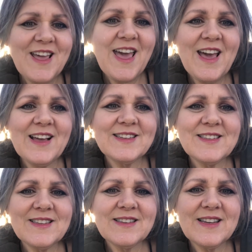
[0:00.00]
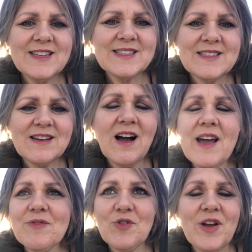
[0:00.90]
And it's
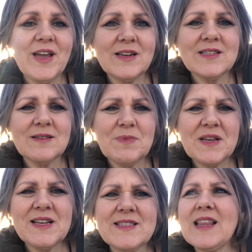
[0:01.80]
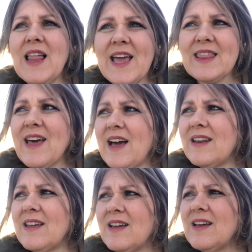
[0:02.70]
kind of great because I like
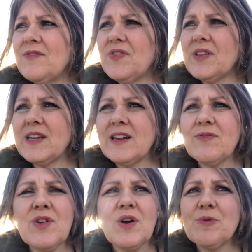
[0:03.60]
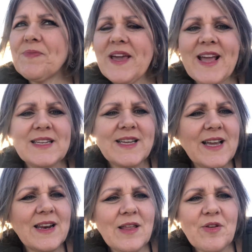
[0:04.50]
that feeling of, nope, I can't
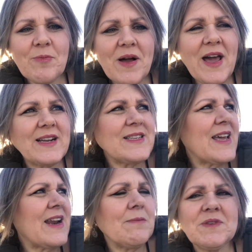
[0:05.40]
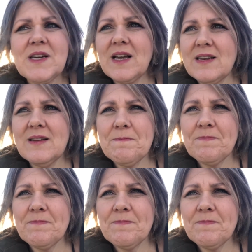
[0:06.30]
take another bite and I'm done.